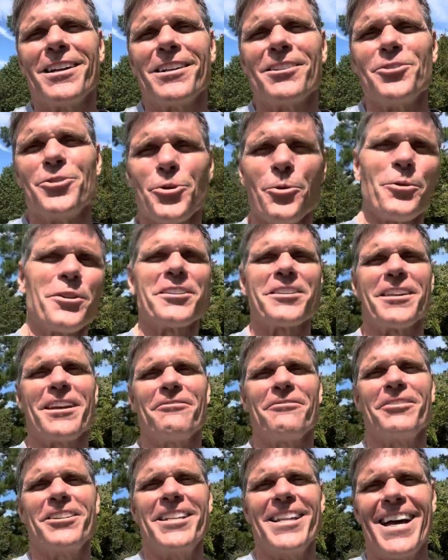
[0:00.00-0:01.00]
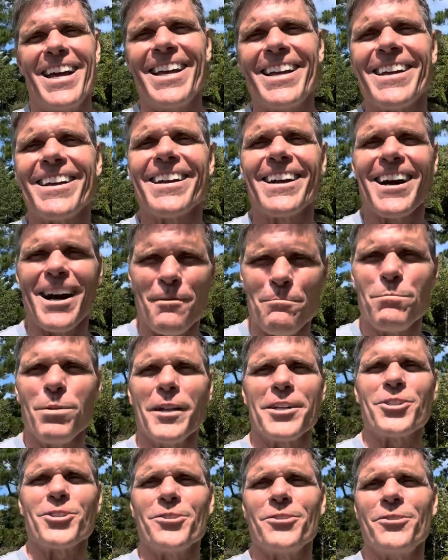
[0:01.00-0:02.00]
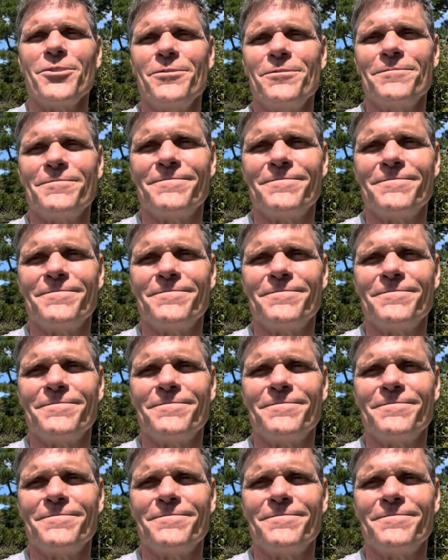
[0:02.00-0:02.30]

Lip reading: Join us every day. God bless you.